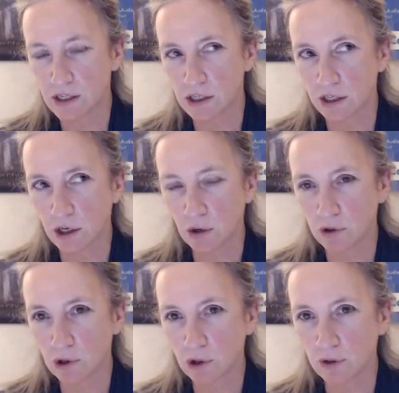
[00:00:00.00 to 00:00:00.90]

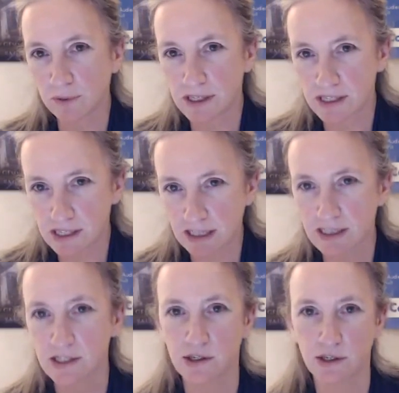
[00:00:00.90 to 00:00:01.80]
you're going to be
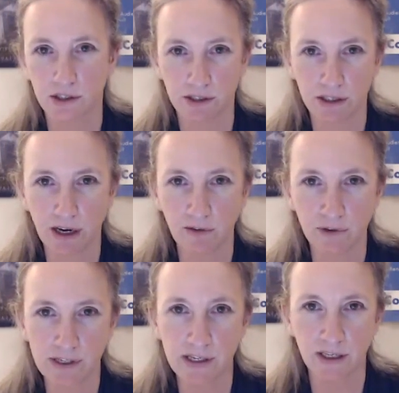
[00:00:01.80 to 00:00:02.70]
censored at
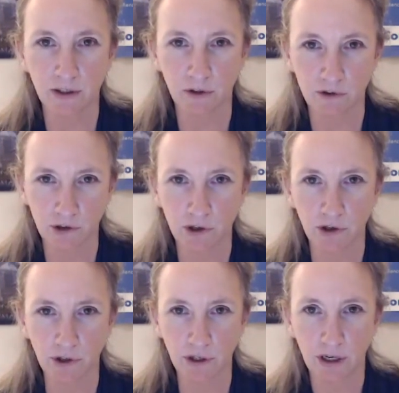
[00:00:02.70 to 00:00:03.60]
every single
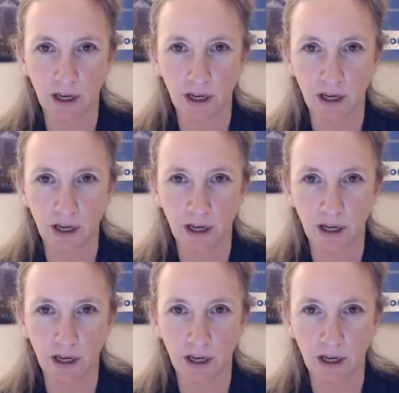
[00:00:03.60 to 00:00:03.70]
turn.